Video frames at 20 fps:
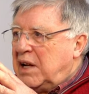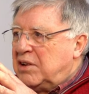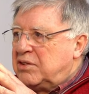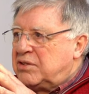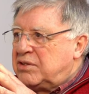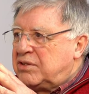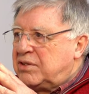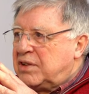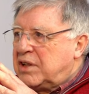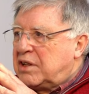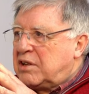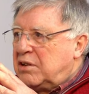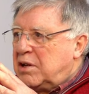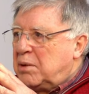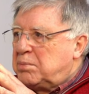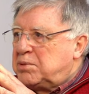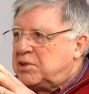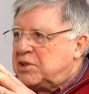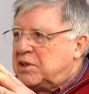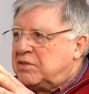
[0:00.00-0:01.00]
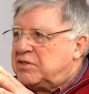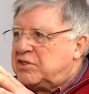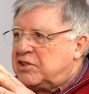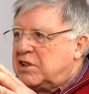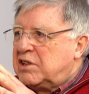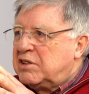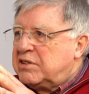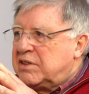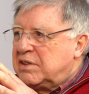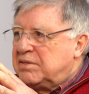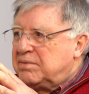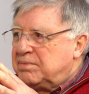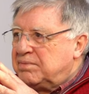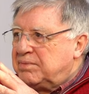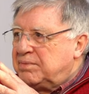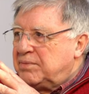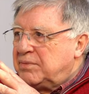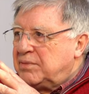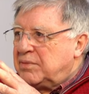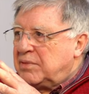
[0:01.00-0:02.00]
as the corruption of children.
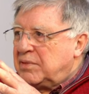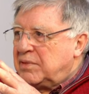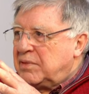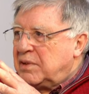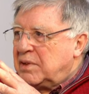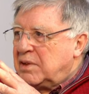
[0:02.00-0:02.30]
Right.